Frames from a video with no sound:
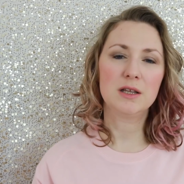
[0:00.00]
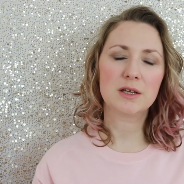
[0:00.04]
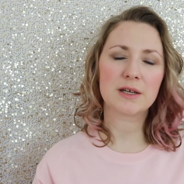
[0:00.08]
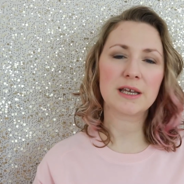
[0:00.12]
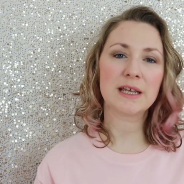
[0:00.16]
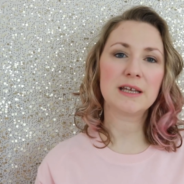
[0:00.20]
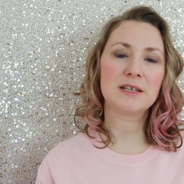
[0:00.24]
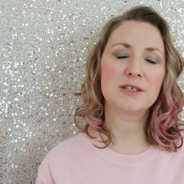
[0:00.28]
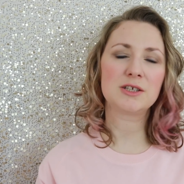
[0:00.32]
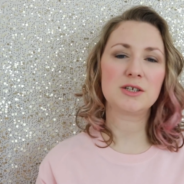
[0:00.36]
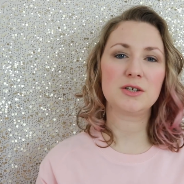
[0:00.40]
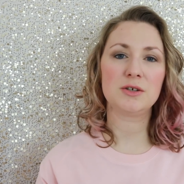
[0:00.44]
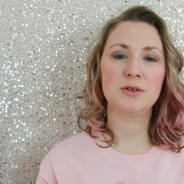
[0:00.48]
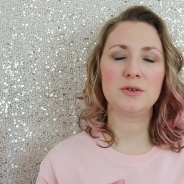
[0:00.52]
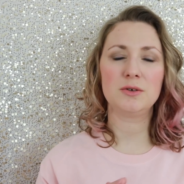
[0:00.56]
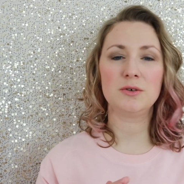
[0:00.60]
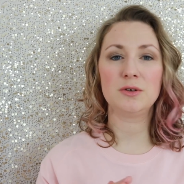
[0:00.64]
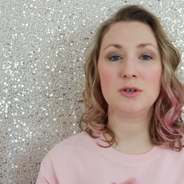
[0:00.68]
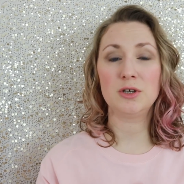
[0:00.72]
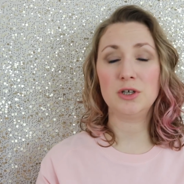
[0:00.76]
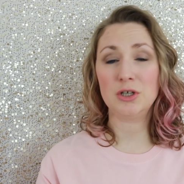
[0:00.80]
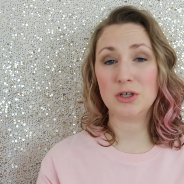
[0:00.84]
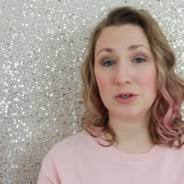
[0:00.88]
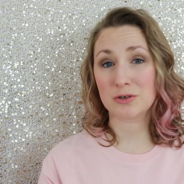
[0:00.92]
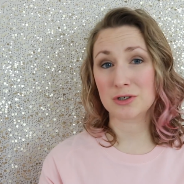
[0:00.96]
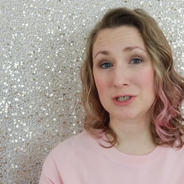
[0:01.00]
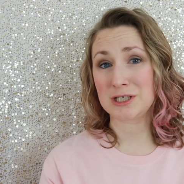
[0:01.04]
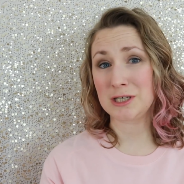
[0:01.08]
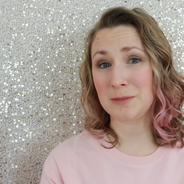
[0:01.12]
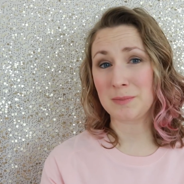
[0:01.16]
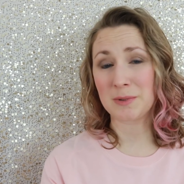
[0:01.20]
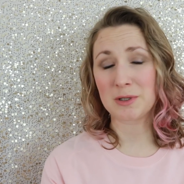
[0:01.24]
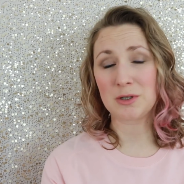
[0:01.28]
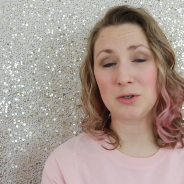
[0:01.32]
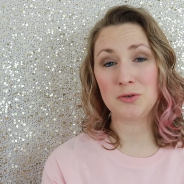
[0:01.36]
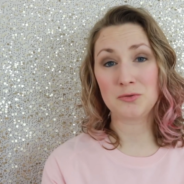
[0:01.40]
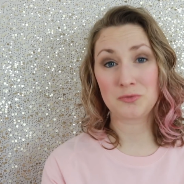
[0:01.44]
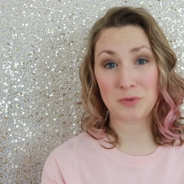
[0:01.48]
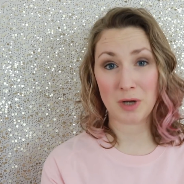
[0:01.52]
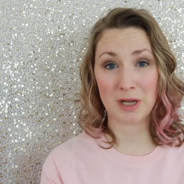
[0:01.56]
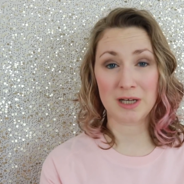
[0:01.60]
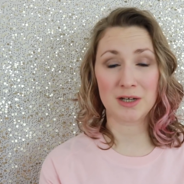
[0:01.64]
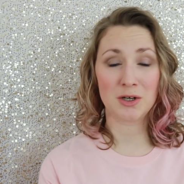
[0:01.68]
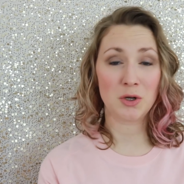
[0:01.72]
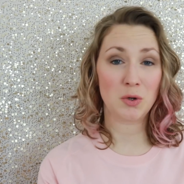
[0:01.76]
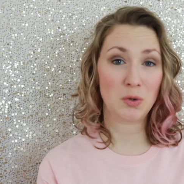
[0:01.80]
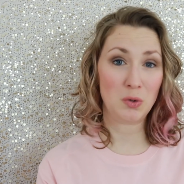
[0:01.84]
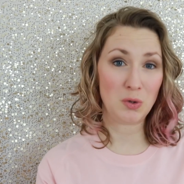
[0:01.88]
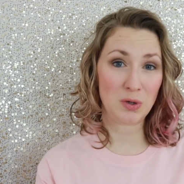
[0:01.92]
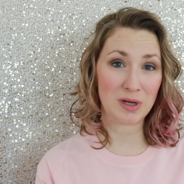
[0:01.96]
Looking to neurotypical
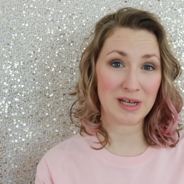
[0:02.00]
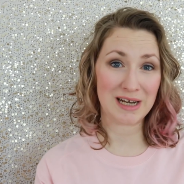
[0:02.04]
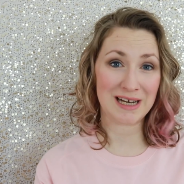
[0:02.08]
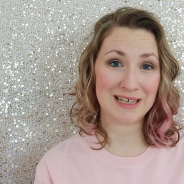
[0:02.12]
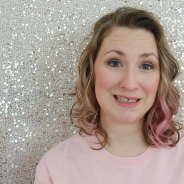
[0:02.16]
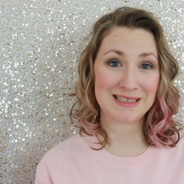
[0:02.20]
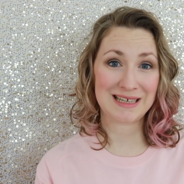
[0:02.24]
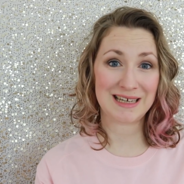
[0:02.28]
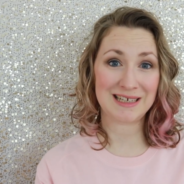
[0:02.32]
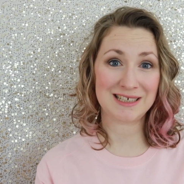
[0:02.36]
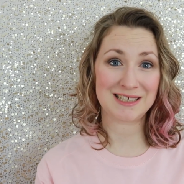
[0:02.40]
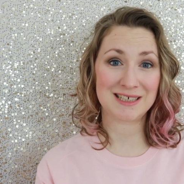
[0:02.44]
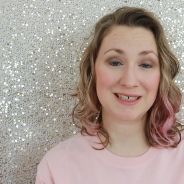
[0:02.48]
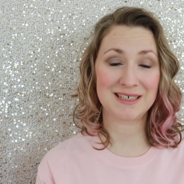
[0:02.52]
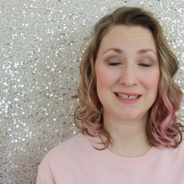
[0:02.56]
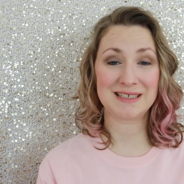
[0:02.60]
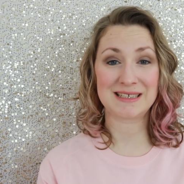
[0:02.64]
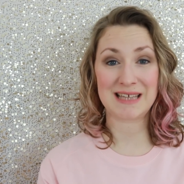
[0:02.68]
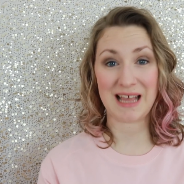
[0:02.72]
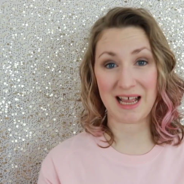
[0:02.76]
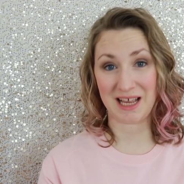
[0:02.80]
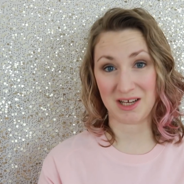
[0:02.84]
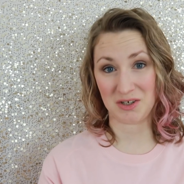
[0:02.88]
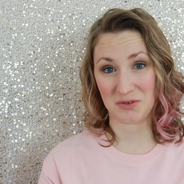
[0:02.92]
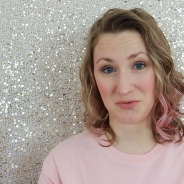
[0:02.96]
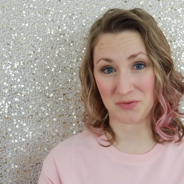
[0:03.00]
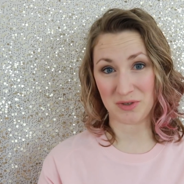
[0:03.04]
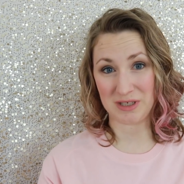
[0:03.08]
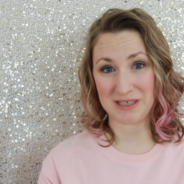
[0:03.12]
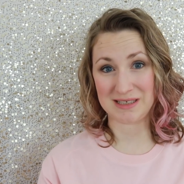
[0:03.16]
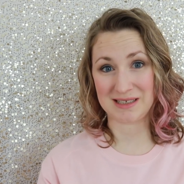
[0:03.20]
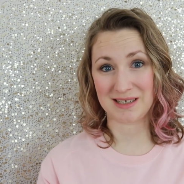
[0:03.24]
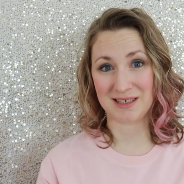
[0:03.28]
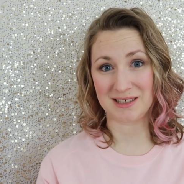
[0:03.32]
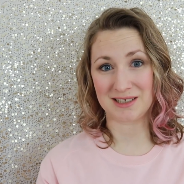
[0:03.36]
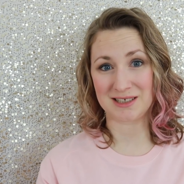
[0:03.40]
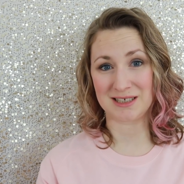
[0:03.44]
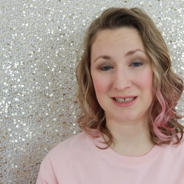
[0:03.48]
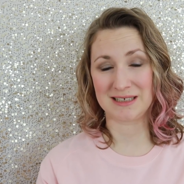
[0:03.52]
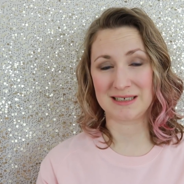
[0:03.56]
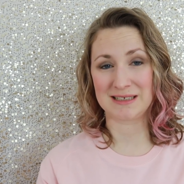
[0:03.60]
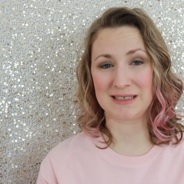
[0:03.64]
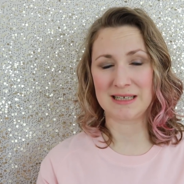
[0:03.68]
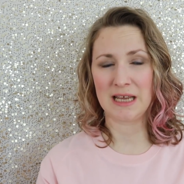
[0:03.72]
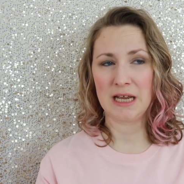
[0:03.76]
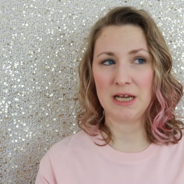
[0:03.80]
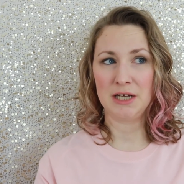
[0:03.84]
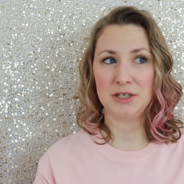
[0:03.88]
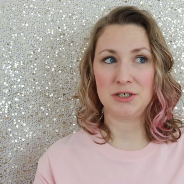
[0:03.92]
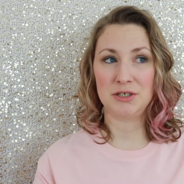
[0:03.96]
run organizations and
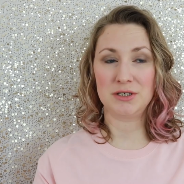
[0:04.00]
researchers